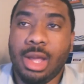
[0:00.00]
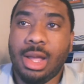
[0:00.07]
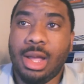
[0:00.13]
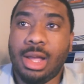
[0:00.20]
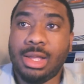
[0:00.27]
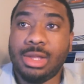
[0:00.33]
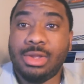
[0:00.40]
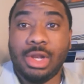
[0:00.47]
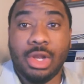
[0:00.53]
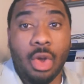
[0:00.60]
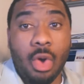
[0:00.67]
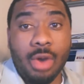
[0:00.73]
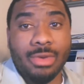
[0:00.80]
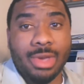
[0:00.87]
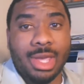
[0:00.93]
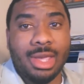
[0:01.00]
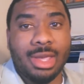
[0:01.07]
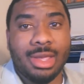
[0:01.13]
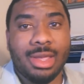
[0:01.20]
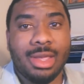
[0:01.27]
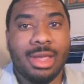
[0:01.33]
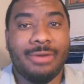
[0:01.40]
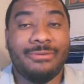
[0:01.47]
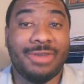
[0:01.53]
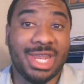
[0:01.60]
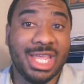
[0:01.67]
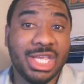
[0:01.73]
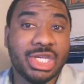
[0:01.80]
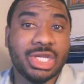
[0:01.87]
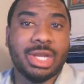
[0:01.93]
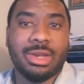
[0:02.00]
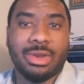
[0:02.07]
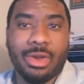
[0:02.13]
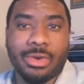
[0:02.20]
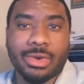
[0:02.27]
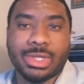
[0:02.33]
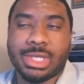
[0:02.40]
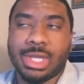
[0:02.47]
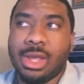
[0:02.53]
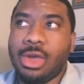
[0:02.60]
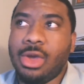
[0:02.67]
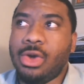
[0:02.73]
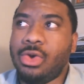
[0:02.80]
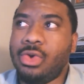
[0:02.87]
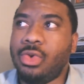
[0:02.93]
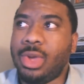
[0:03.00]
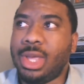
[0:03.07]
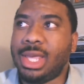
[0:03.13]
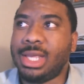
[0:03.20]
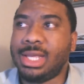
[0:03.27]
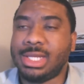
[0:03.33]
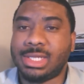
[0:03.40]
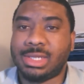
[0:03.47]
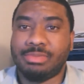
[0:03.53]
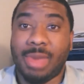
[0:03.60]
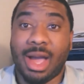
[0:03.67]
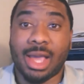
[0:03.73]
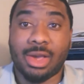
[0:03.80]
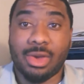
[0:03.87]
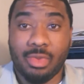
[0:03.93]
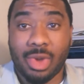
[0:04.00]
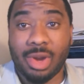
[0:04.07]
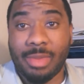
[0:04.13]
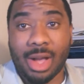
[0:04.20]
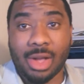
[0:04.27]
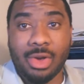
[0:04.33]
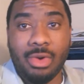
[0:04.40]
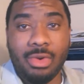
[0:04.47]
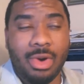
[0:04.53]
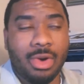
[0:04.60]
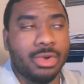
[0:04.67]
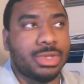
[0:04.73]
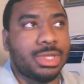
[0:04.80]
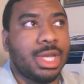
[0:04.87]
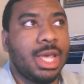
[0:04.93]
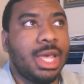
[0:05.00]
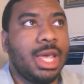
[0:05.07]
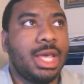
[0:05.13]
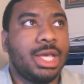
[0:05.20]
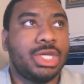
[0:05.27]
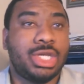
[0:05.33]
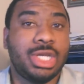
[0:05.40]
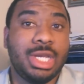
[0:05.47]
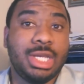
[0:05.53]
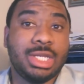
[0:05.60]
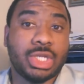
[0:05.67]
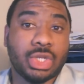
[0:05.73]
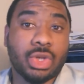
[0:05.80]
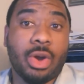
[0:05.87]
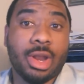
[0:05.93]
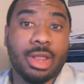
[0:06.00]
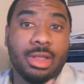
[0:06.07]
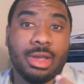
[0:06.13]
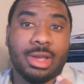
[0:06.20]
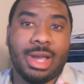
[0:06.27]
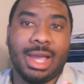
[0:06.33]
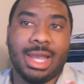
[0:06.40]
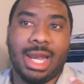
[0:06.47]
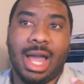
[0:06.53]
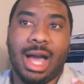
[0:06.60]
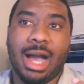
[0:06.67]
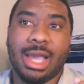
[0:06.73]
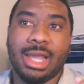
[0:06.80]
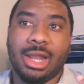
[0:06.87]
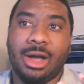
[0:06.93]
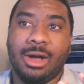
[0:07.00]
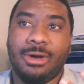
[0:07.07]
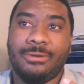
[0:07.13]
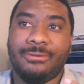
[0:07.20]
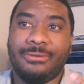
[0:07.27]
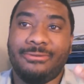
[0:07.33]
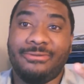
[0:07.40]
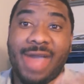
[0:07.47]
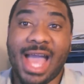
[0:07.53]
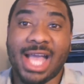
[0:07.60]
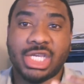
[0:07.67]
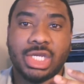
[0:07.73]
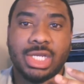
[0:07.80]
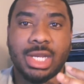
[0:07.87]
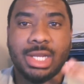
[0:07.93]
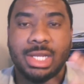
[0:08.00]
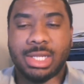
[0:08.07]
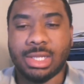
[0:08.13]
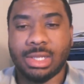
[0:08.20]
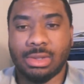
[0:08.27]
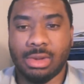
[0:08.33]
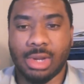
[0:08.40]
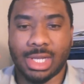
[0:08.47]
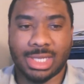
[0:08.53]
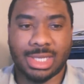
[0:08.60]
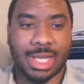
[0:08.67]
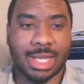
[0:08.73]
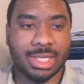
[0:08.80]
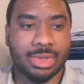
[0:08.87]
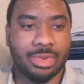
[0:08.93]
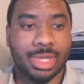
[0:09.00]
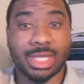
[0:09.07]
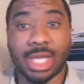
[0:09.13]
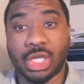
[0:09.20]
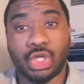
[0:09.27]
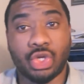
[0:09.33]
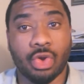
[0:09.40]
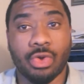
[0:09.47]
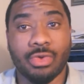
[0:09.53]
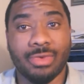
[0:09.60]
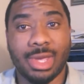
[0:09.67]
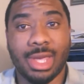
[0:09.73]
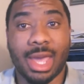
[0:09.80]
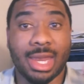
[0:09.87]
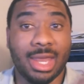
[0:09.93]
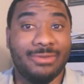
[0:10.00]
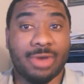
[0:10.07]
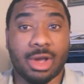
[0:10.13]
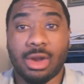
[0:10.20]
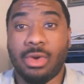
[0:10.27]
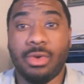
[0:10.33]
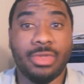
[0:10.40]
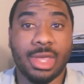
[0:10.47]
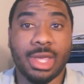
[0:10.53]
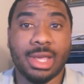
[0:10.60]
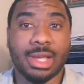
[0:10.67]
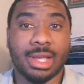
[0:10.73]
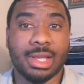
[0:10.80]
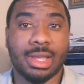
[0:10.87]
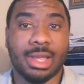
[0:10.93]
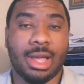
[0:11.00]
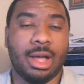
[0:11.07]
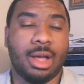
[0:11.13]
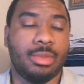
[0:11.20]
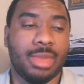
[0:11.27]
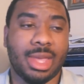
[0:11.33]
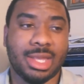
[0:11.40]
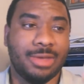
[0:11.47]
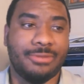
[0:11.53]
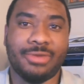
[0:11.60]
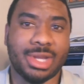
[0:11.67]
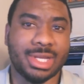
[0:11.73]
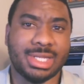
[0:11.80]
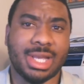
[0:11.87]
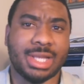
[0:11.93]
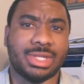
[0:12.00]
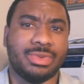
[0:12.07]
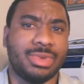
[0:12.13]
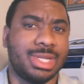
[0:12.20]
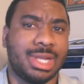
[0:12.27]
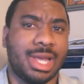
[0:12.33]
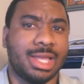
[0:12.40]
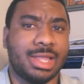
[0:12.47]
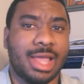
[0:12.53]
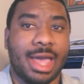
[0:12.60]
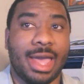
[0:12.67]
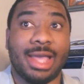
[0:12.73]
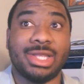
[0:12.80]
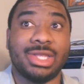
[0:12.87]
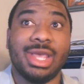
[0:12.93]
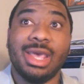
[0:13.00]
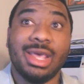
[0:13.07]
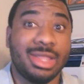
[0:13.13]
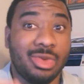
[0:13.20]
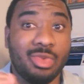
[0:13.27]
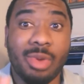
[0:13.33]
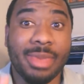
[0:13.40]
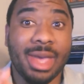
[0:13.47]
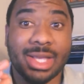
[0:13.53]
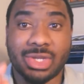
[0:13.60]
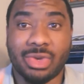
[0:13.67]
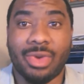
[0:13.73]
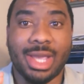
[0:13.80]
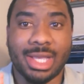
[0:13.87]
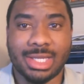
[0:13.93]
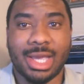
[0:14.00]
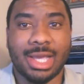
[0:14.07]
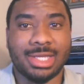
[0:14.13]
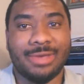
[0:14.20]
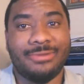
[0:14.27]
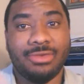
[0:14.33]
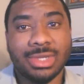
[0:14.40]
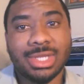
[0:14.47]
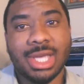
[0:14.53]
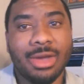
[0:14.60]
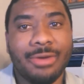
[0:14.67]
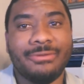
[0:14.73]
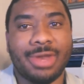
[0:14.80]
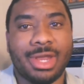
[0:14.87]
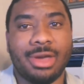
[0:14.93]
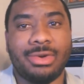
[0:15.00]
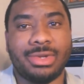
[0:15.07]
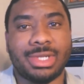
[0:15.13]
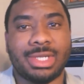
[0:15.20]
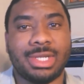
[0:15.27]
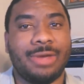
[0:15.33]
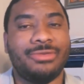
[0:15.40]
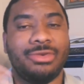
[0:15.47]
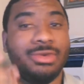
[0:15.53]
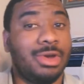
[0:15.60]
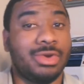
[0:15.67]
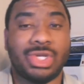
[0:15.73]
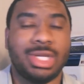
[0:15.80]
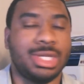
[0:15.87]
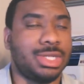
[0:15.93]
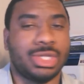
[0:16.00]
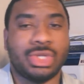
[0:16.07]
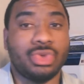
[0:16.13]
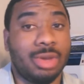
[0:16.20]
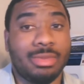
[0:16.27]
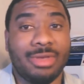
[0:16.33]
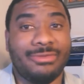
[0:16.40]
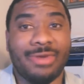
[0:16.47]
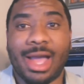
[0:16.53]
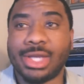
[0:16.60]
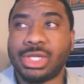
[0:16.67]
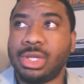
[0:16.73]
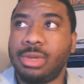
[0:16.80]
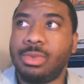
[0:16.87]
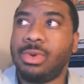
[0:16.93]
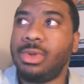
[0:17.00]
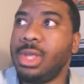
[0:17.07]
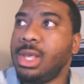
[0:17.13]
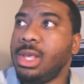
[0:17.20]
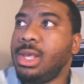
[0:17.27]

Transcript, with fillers: uh, Lori, Felicia Nurse, who is my one of my co-hosts, she started a, a line of fashion accessories like jewelry and even clothing um, and different accessories like that. And the woman has great taste. If you see her videos and stuff, you know she's extremely fashionable.